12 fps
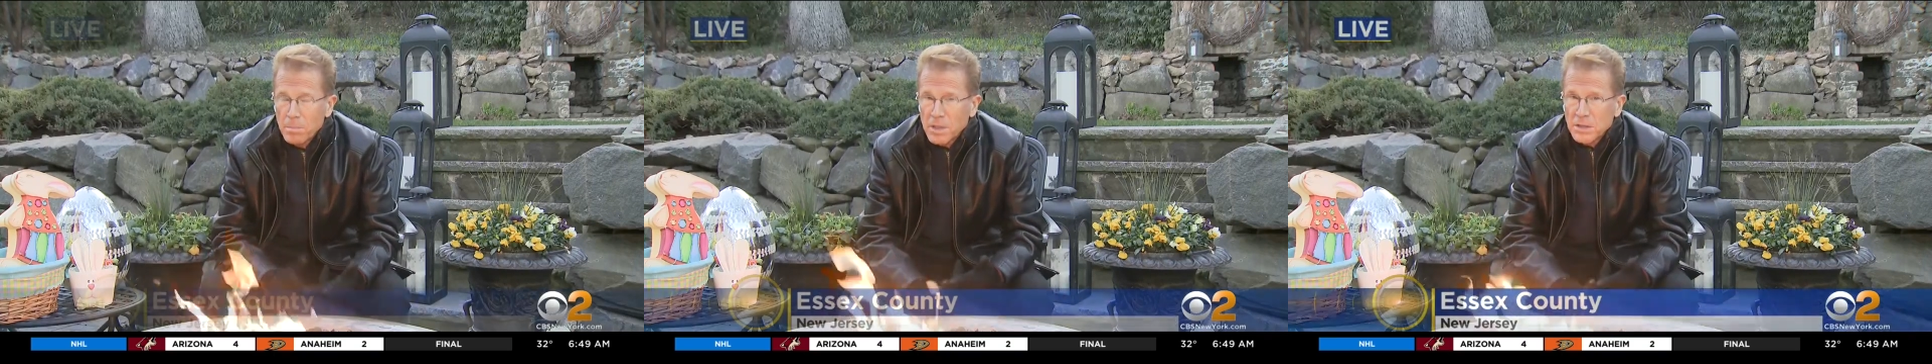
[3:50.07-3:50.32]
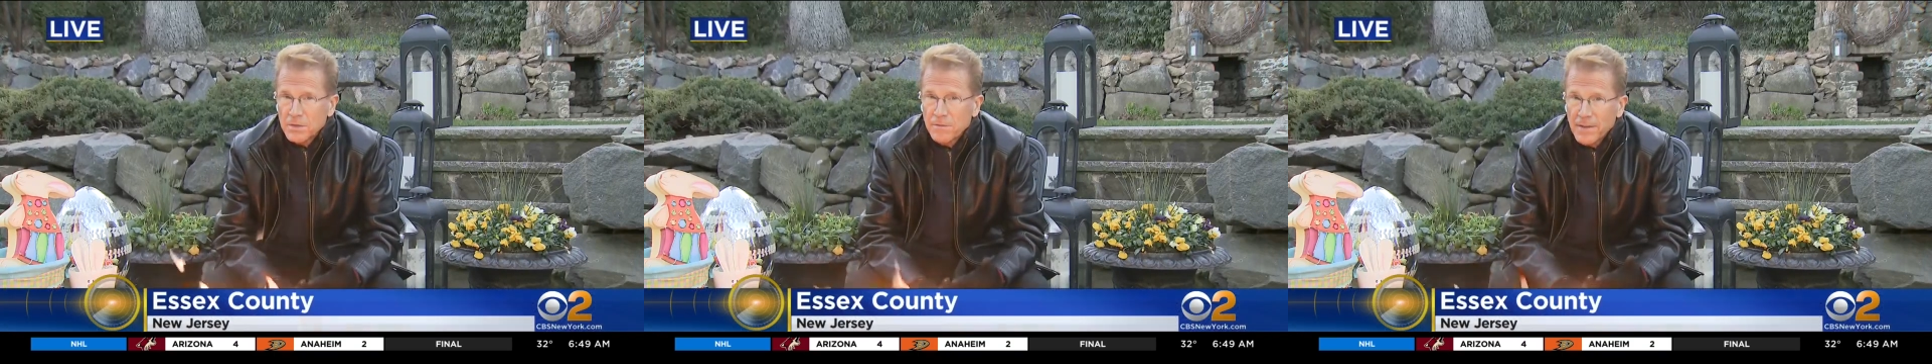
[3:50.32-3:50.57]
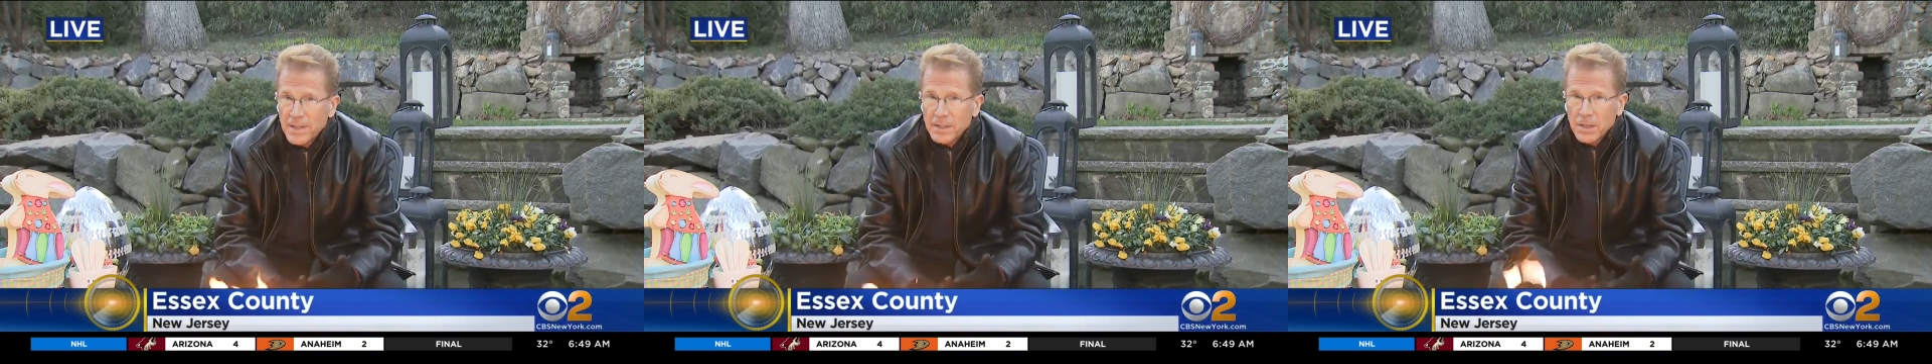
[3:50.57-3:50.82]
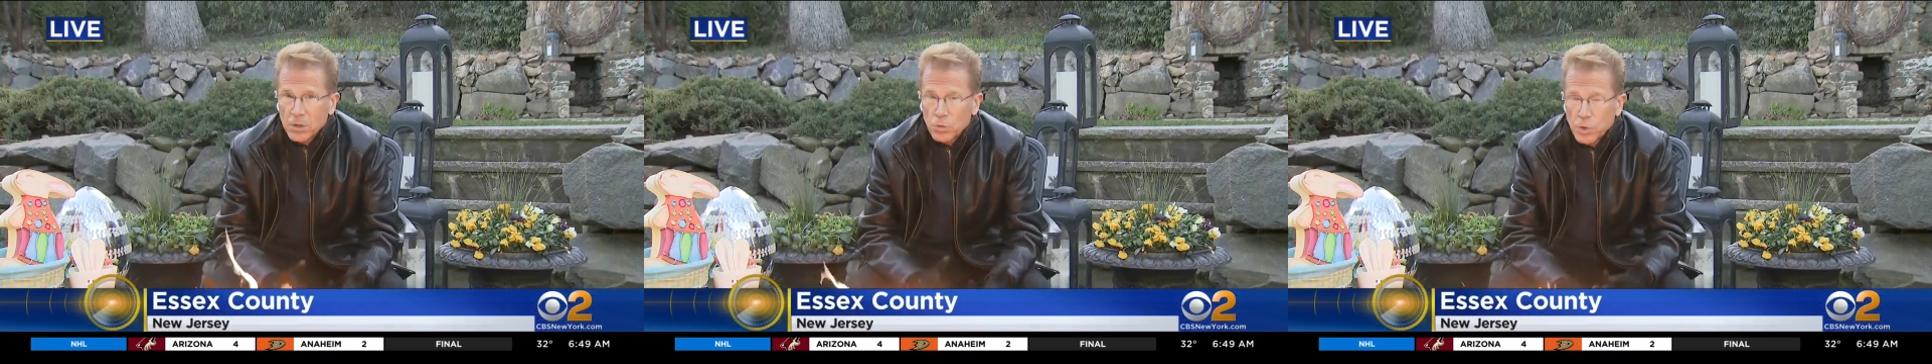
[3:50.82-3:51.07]

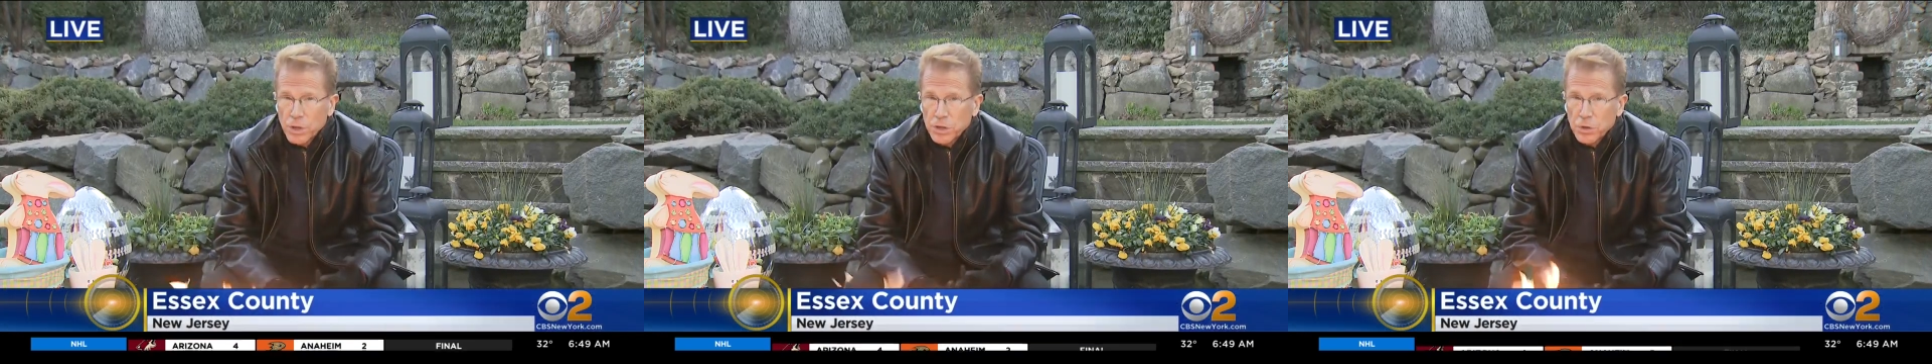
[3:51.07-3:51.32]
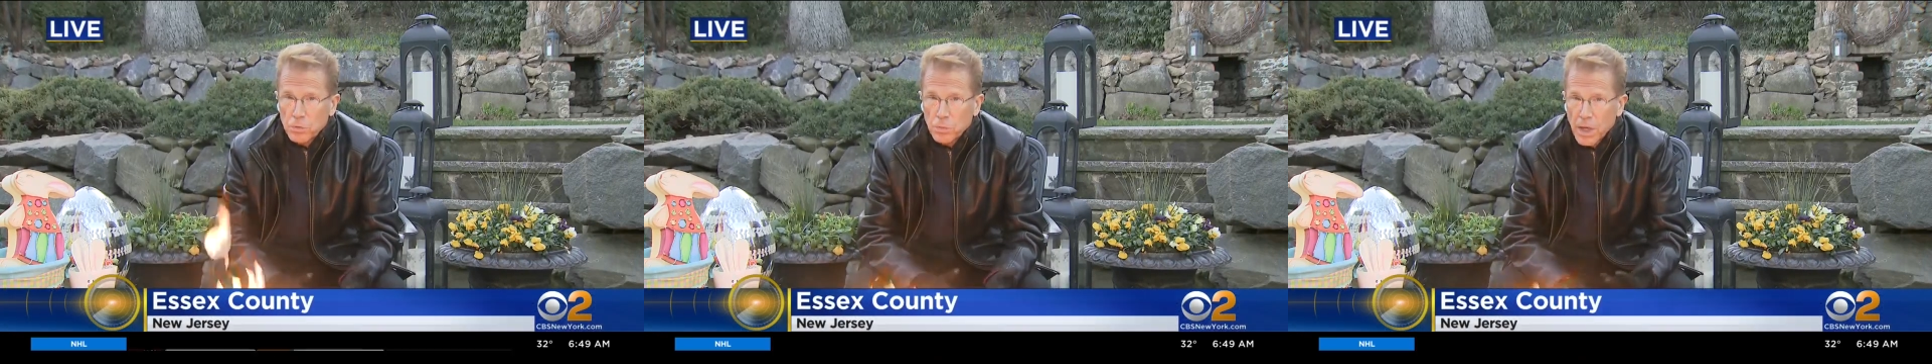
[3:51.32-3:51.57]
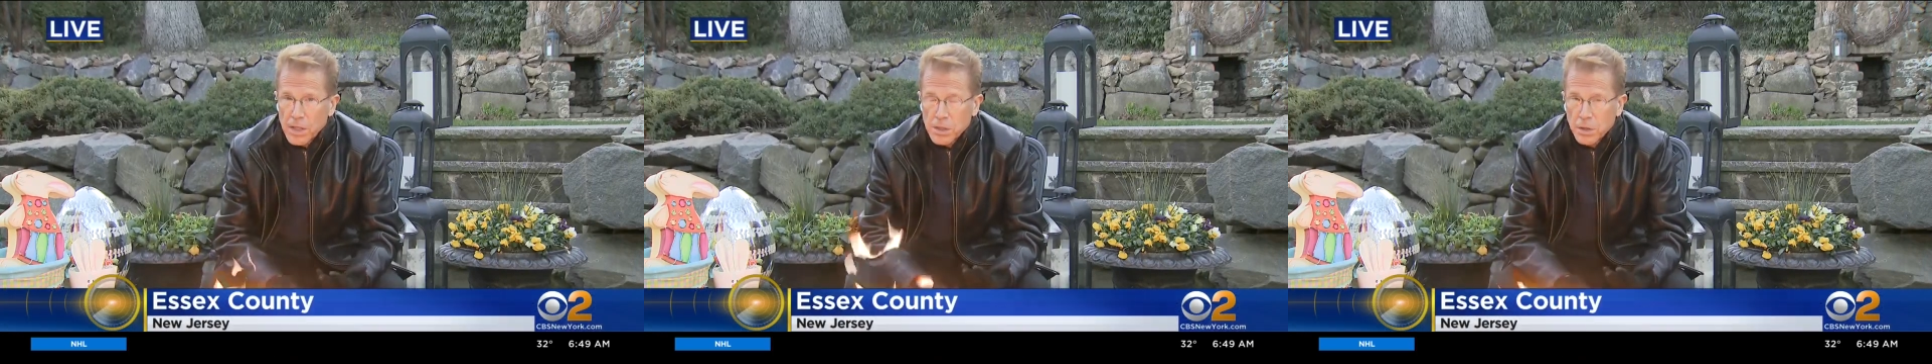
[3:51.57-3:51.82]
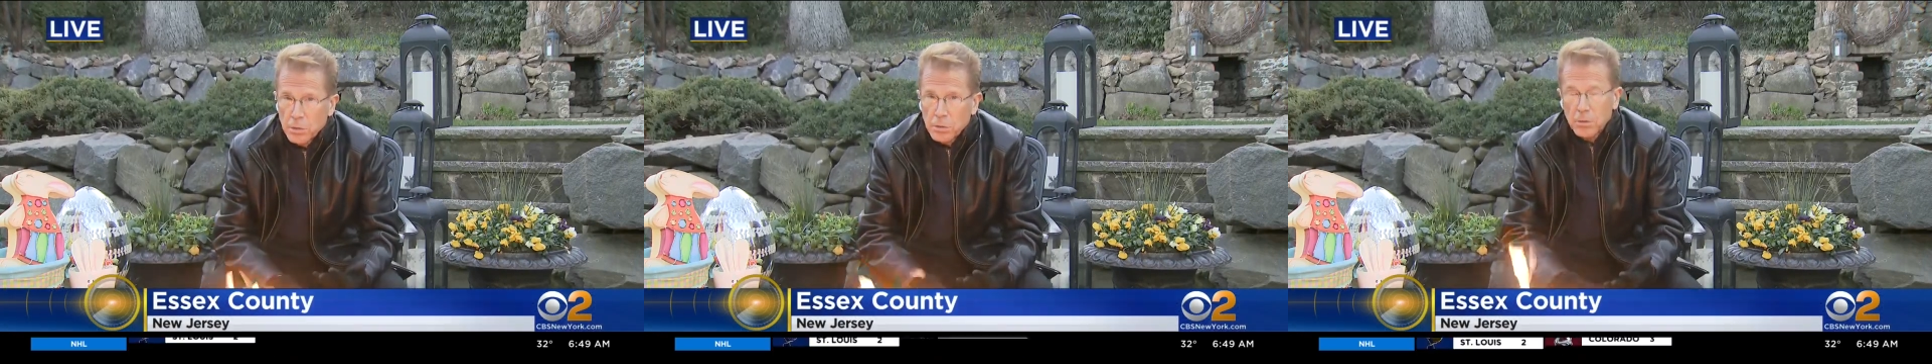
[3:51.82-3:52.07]
Misfit Creature Rescue,